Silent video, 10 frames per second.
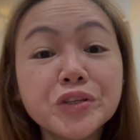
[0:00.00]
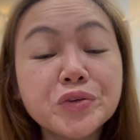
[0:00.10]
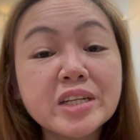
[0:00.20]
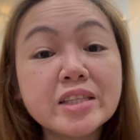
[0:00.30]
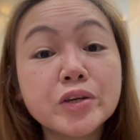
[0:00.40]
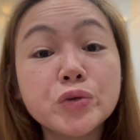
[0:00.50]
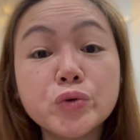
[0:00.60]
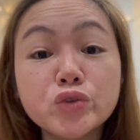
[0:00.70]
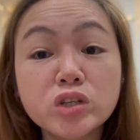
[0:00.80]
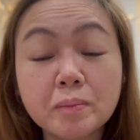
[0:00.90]
you need a
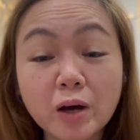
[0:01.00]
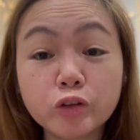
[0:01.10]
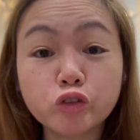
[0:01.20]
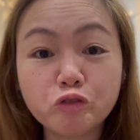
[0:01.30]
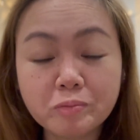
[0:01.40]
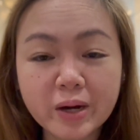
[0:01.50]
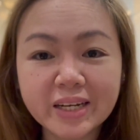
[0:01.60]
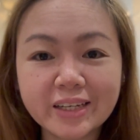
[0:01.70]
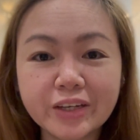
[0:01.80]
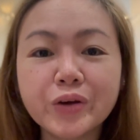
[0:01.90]
huge amount of
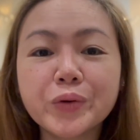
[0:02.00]
money?